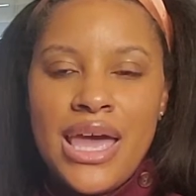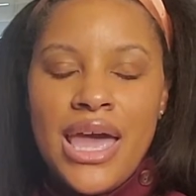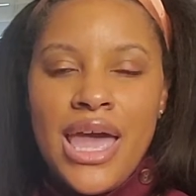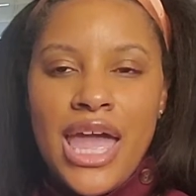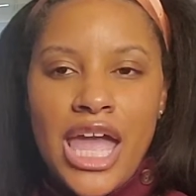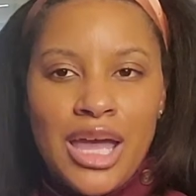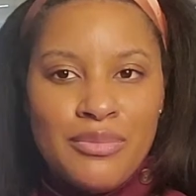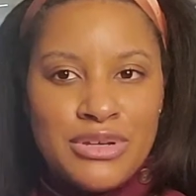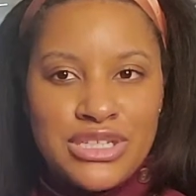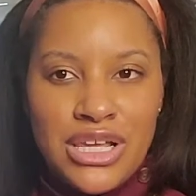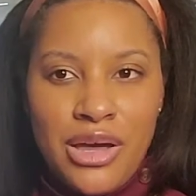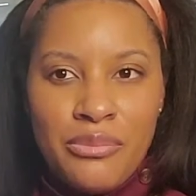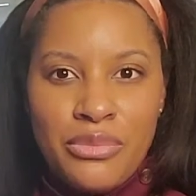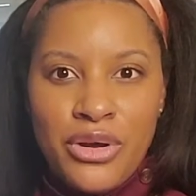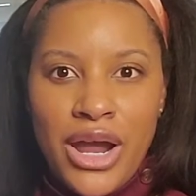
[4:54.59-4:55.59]

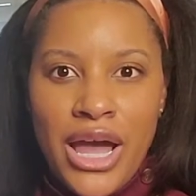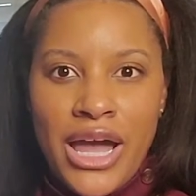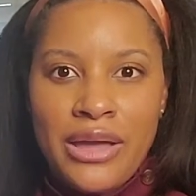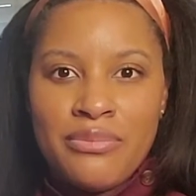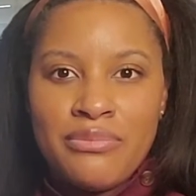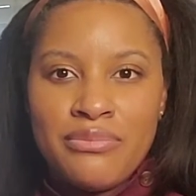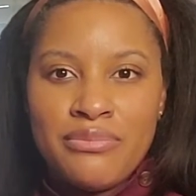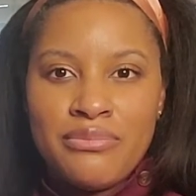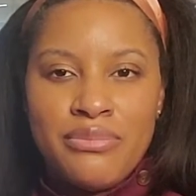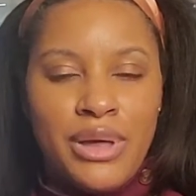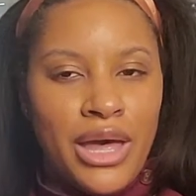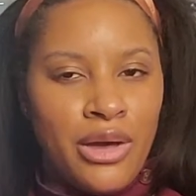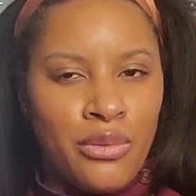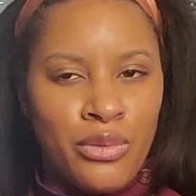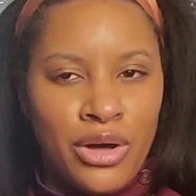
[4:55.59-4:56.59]
Amazon Prime,
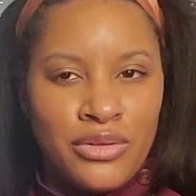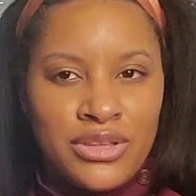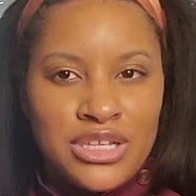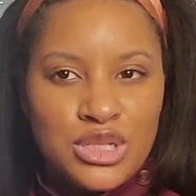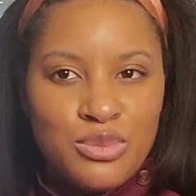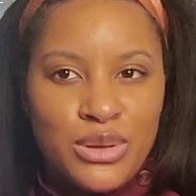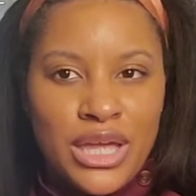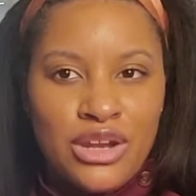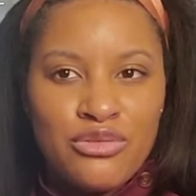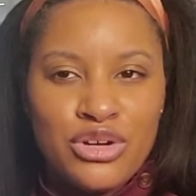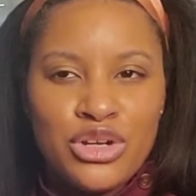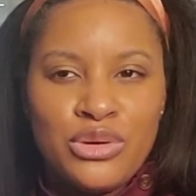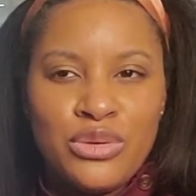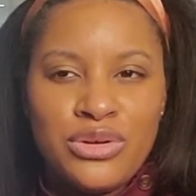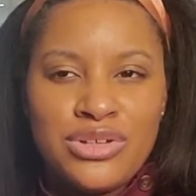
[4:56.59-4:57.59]
pet wellness plan
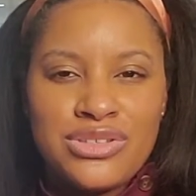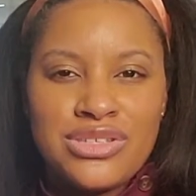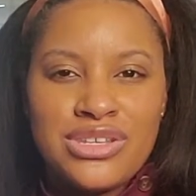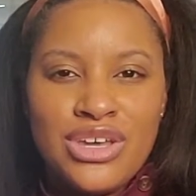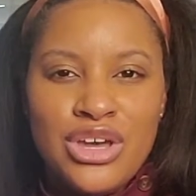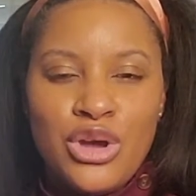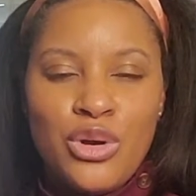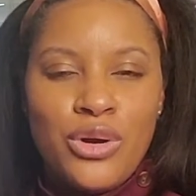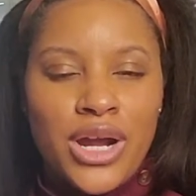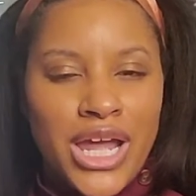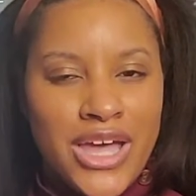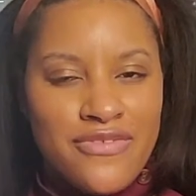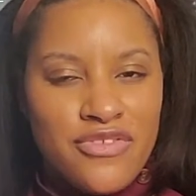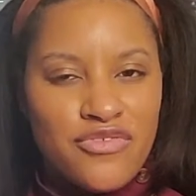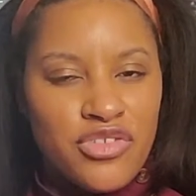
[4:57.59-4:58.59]
renewals, or
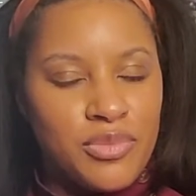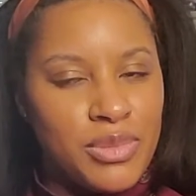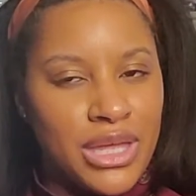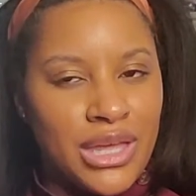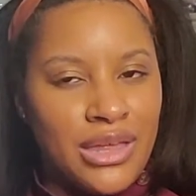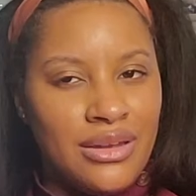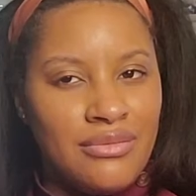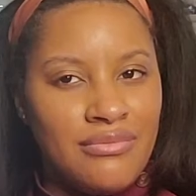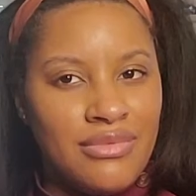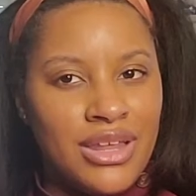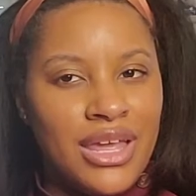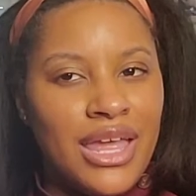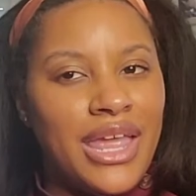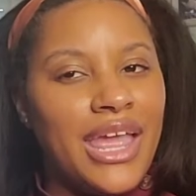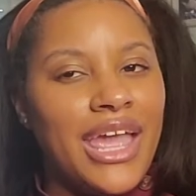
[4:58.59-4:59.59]
heaven forbid,
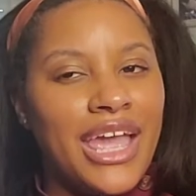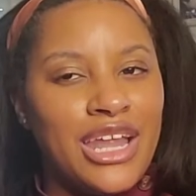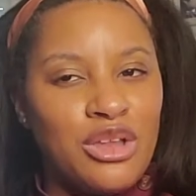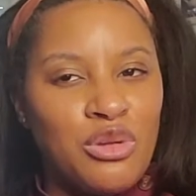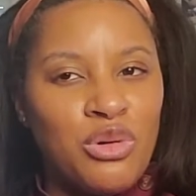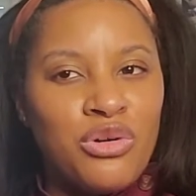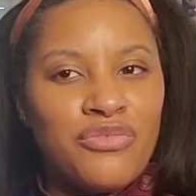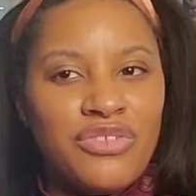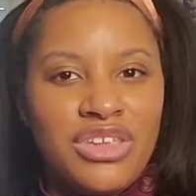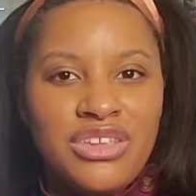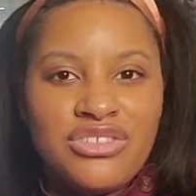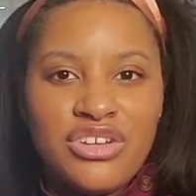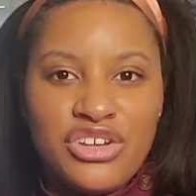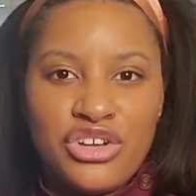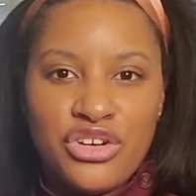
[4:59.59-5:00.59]
annual fees
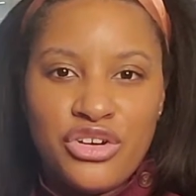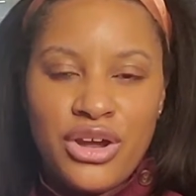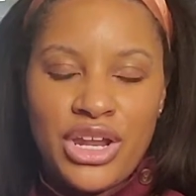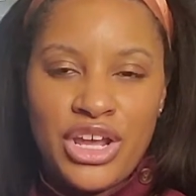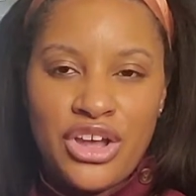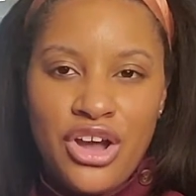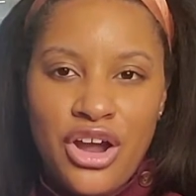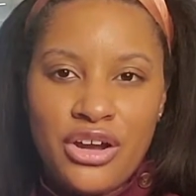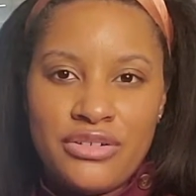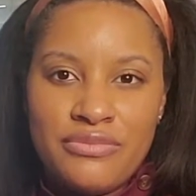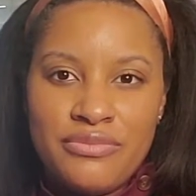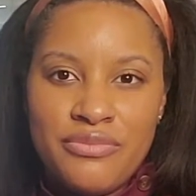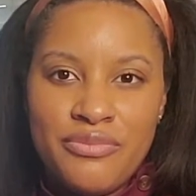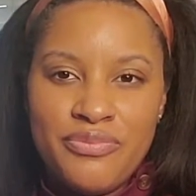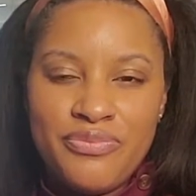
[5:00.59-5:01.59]
on your credit card.
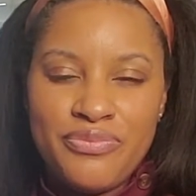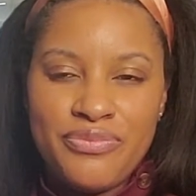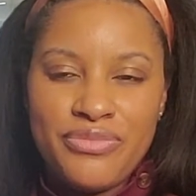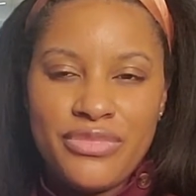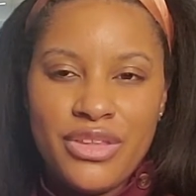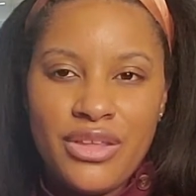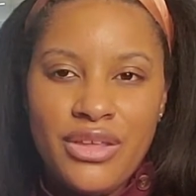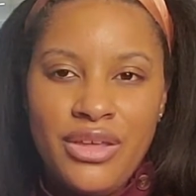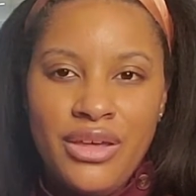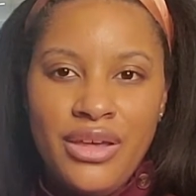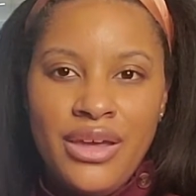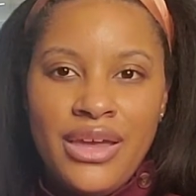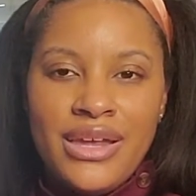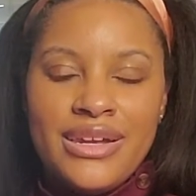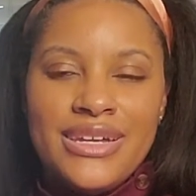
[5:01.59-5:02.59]

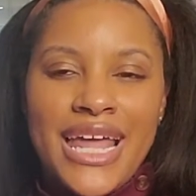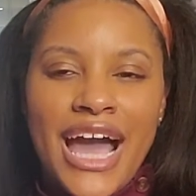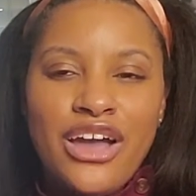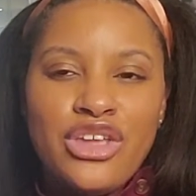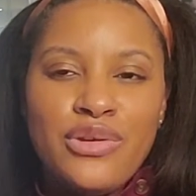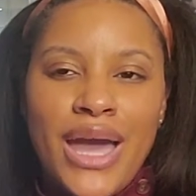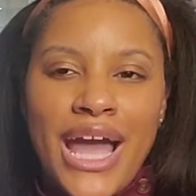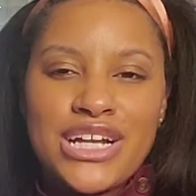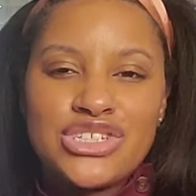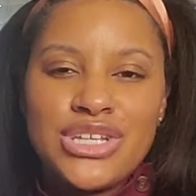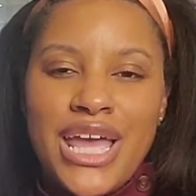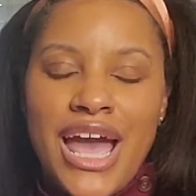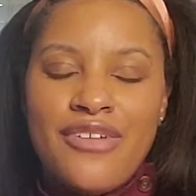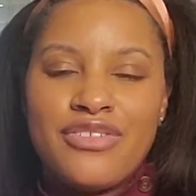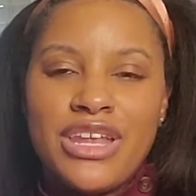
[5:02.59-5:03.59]
Now you actually
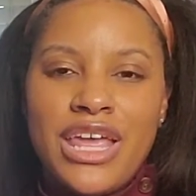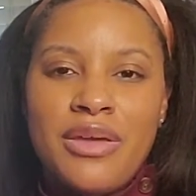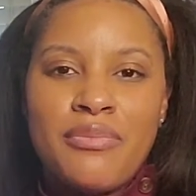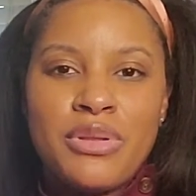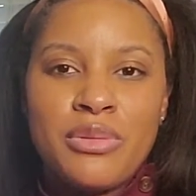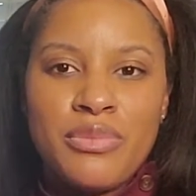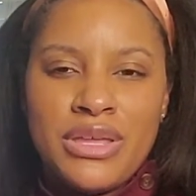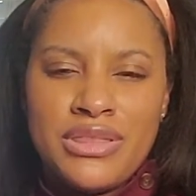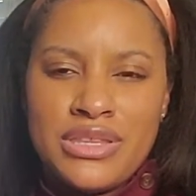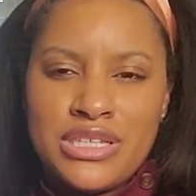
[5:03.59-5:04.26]
have to implement this